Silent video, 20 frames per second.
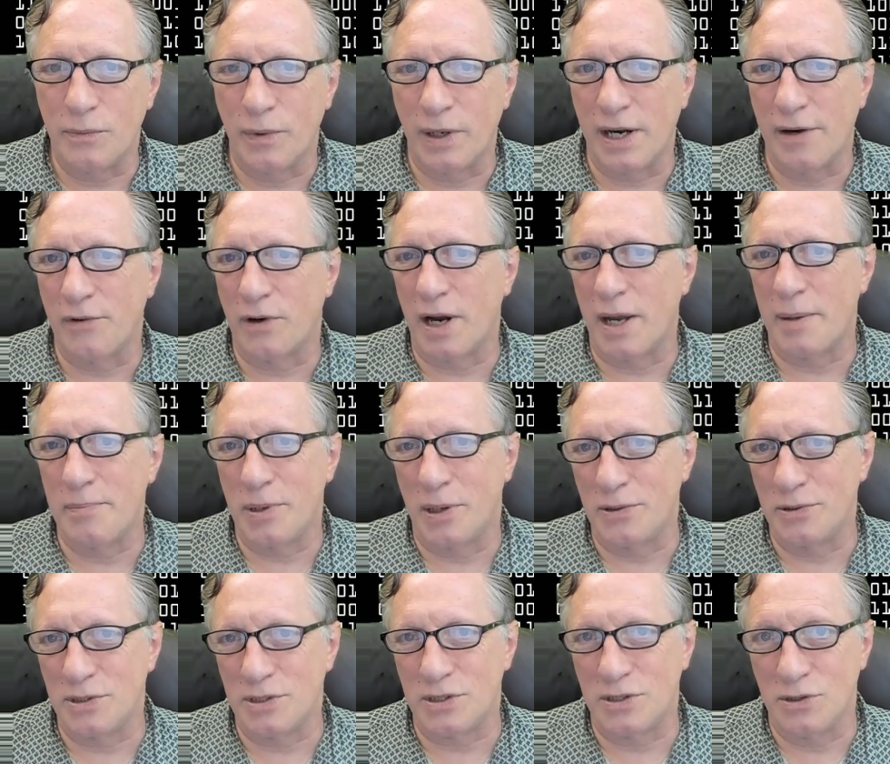whenever I
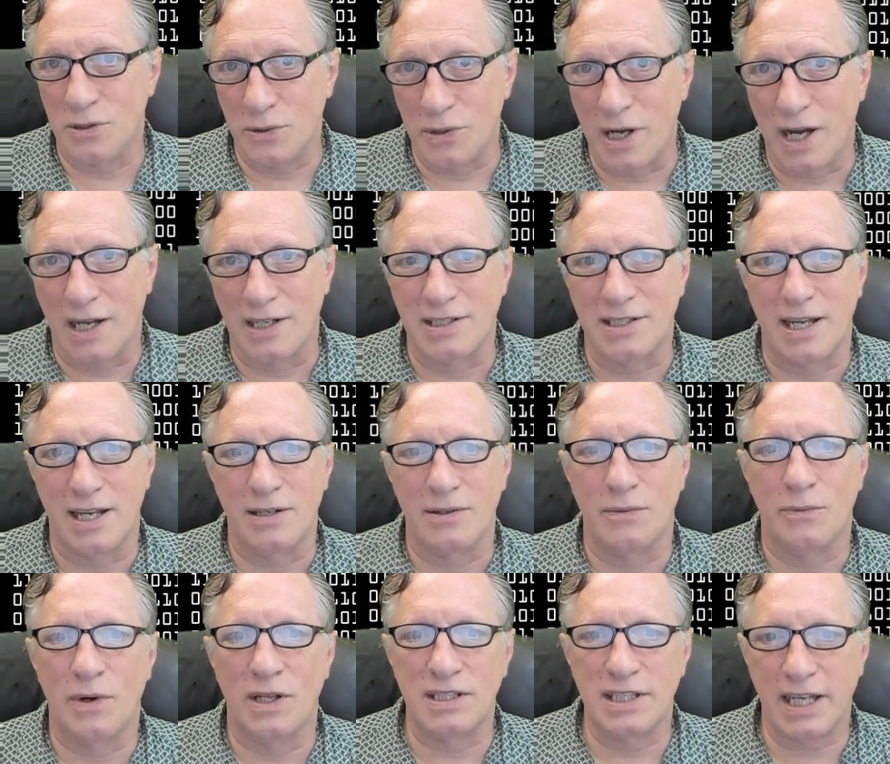post new content.
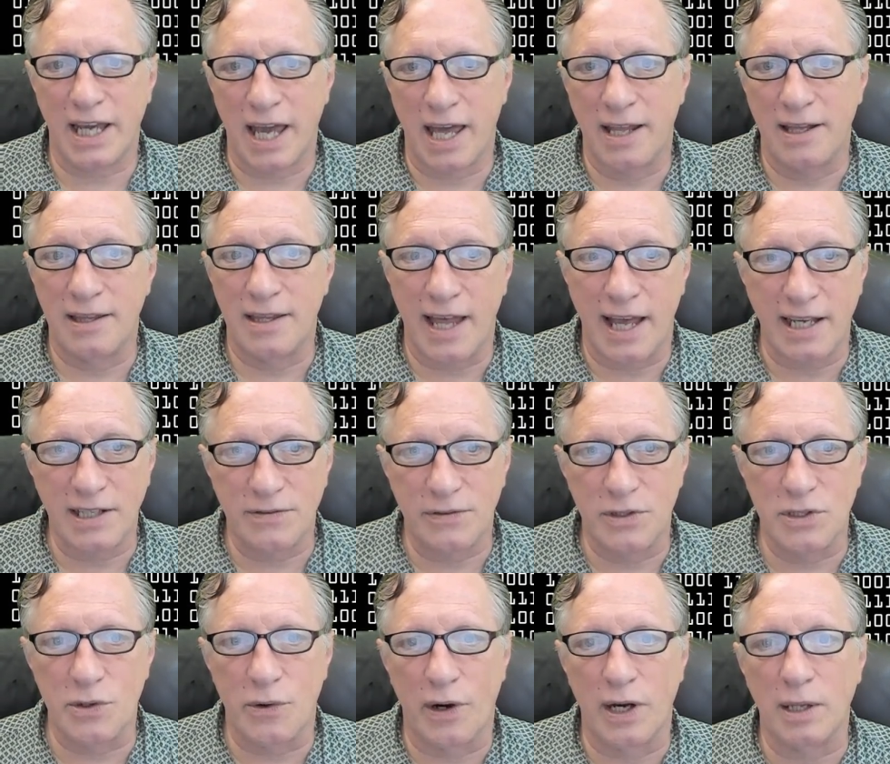Once again, thanks
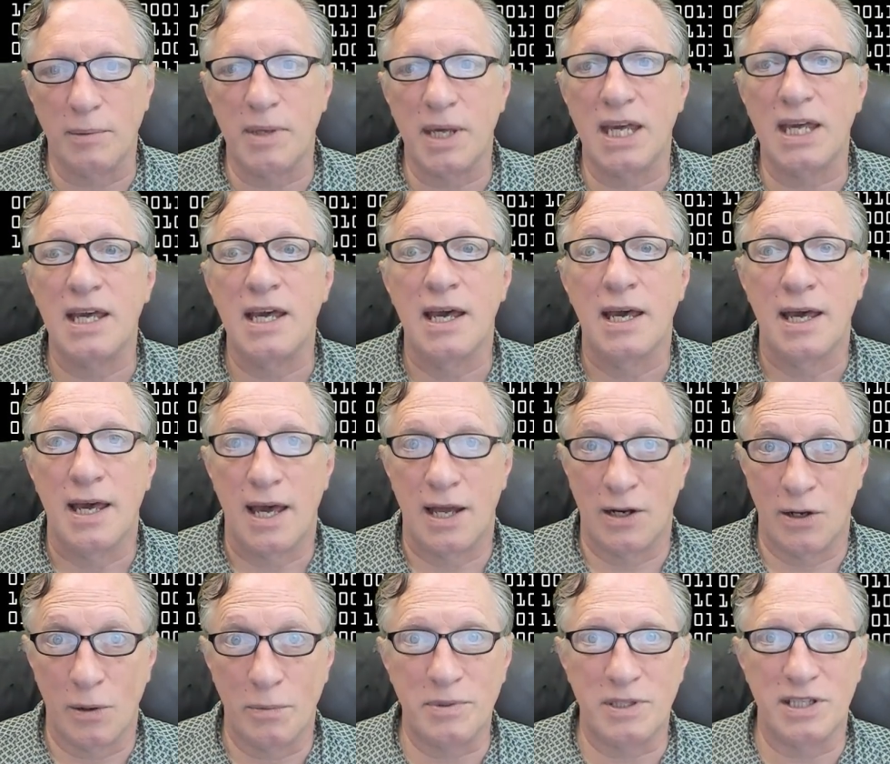for joining me
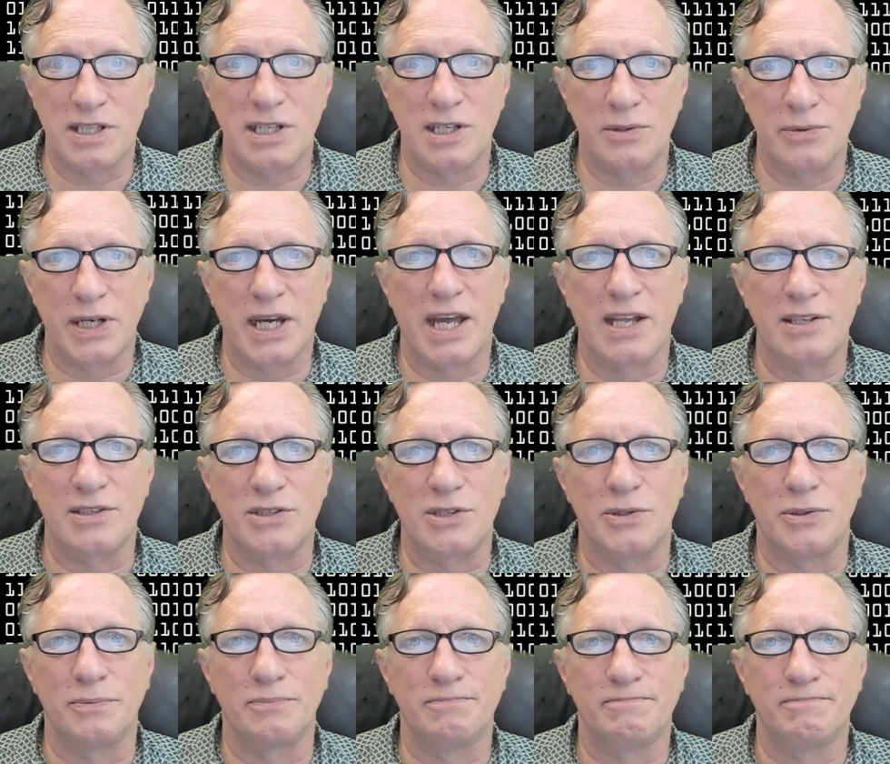and hope to see you again soon.